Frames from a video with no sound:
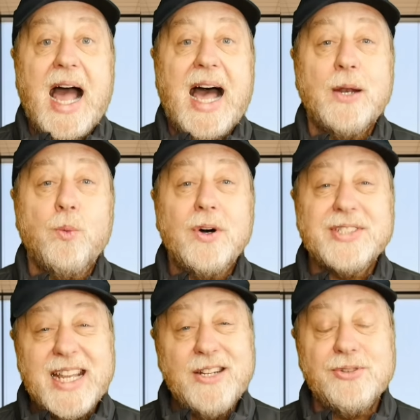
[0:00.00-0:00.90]
And
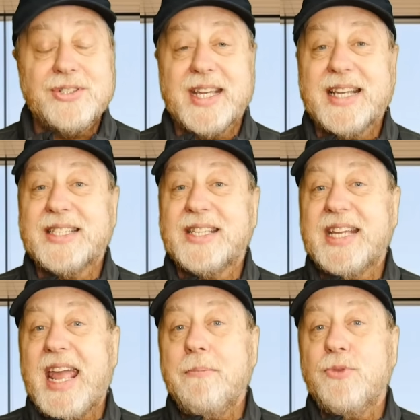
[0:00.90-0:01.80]
what's interesting is that
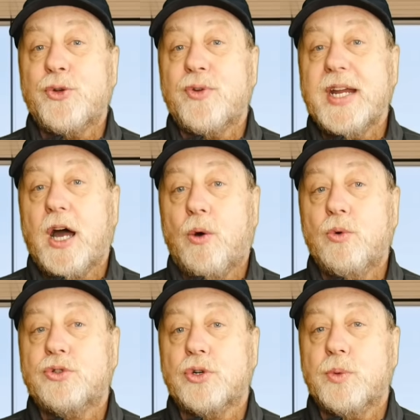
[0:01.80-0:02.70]
the M3
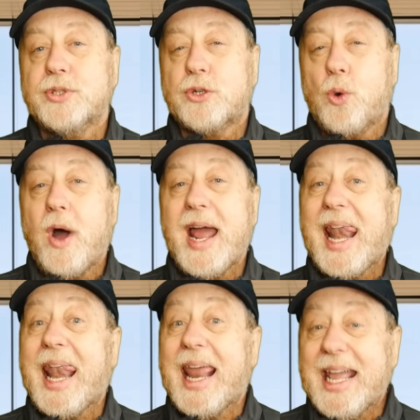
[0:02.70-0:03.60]
Ultra was quite
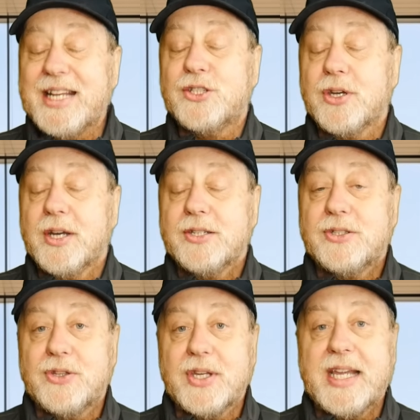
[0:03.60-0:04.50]
late
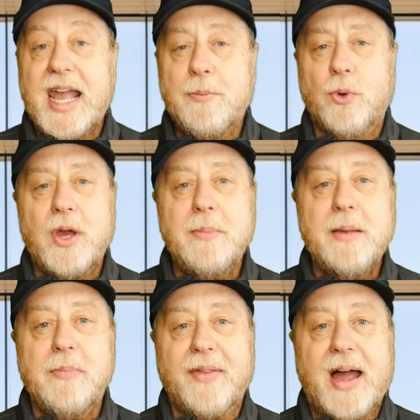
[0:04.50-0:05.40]
to the game. What do I
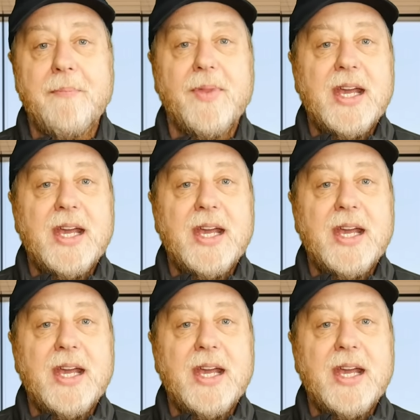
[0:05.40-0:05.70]
mean by that?